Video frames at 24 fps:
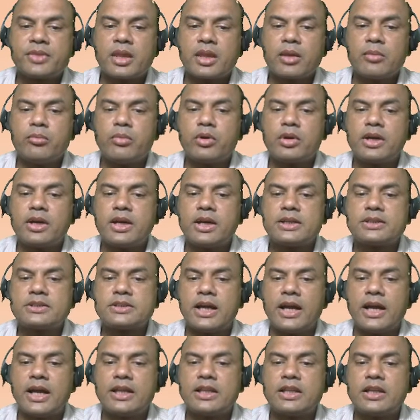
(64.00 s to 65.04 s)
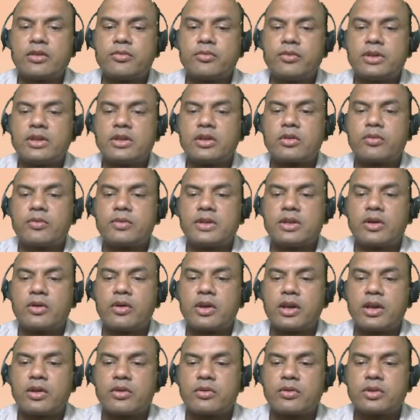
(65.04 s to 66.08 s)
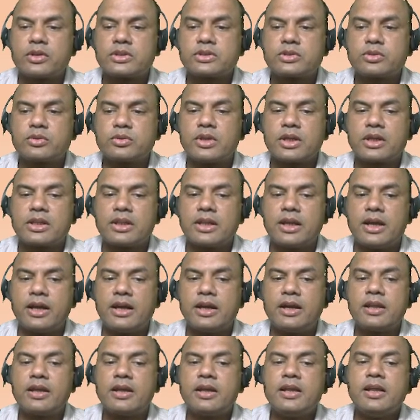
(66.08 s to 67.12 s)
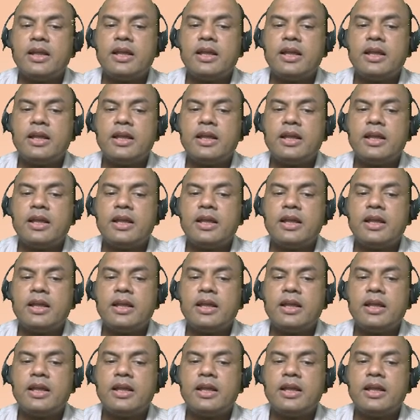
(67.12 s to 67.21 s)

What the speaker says: book debts, either with or without recourse to the client,